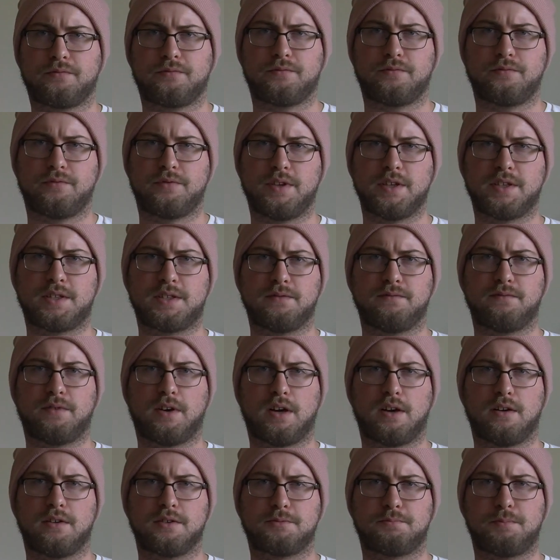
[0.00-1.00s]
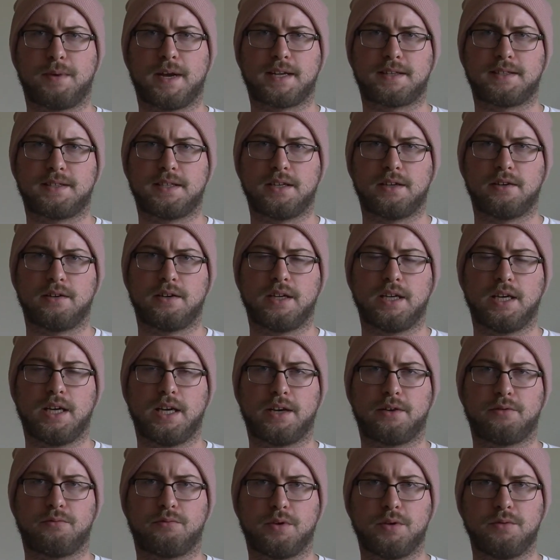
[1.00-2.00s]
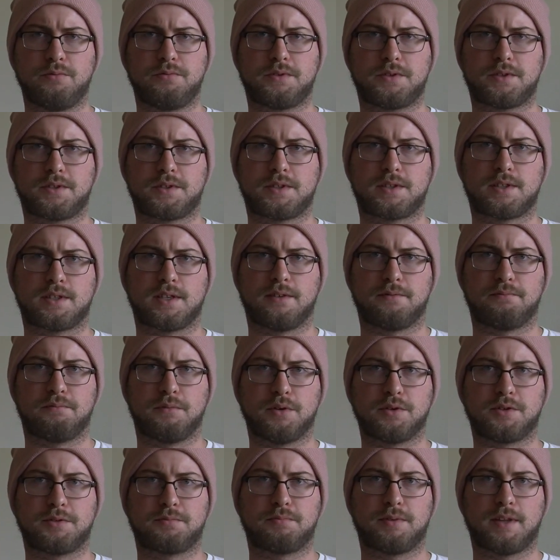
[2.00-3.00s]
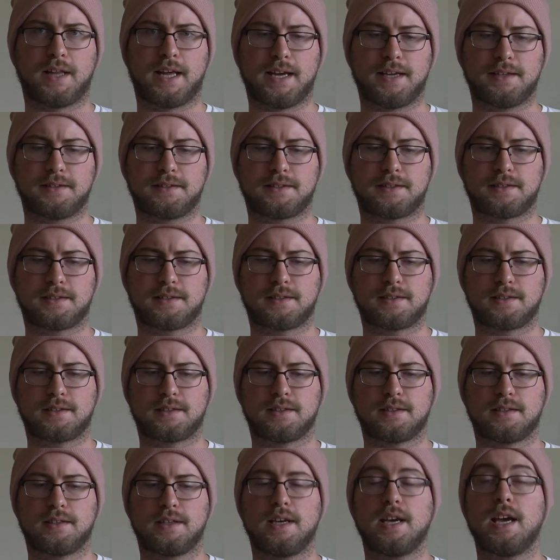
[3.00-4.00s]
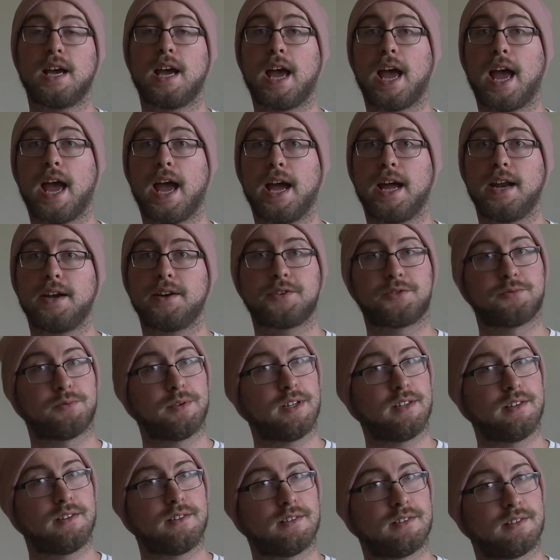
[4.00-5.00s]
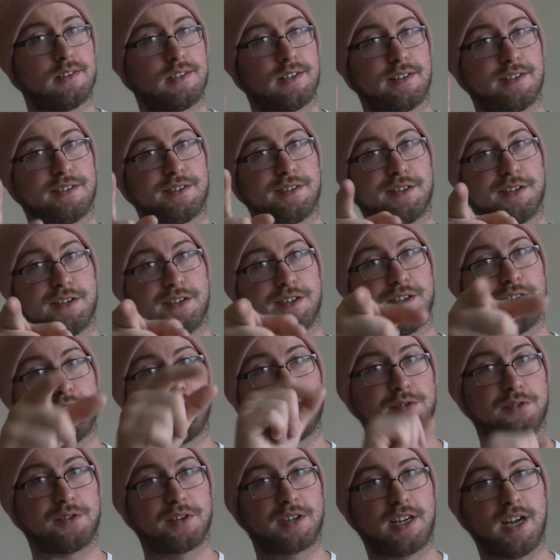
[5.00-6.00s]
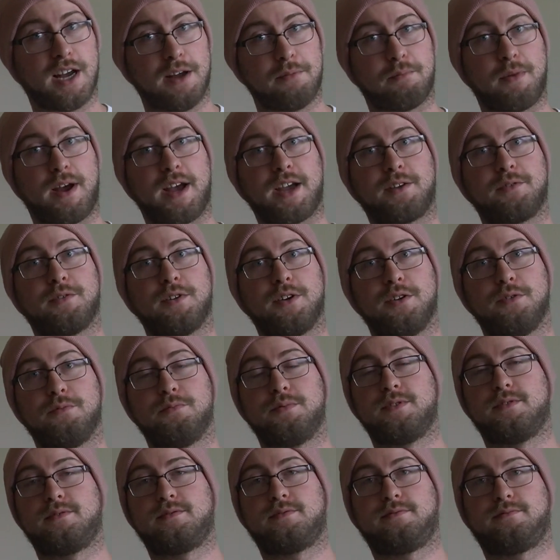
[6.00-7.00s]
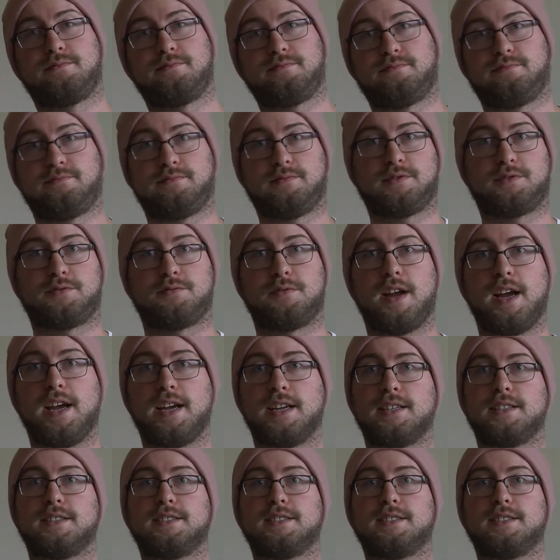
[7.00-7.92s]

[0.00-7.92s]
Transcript: This involves bacteria and roots of most plants, and as well as your gut microbe. That's right.